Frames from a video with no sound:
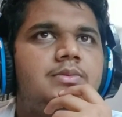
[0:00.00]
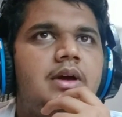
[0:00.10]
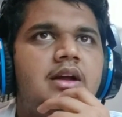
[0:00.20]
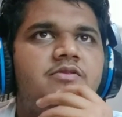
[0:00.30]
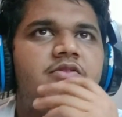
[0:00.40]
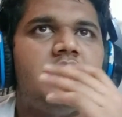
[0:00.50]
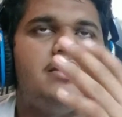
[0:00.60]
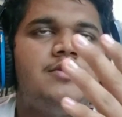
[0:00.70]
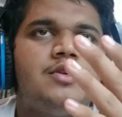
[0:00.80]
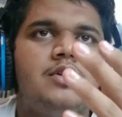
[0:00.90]
at
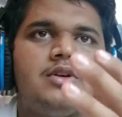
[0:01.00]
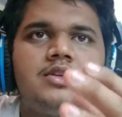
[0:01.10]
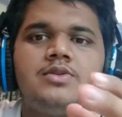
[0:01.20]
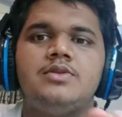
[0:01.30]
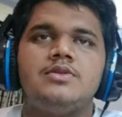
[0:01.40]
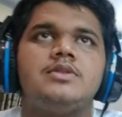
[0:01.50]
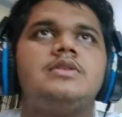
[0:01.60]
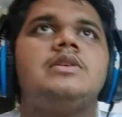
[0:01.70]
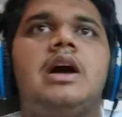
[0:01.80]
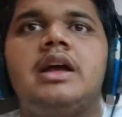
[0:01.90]
5 o'clock. So
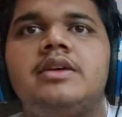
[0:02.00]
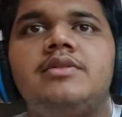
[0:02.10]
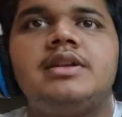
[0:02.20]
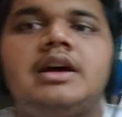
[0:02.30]
see, I even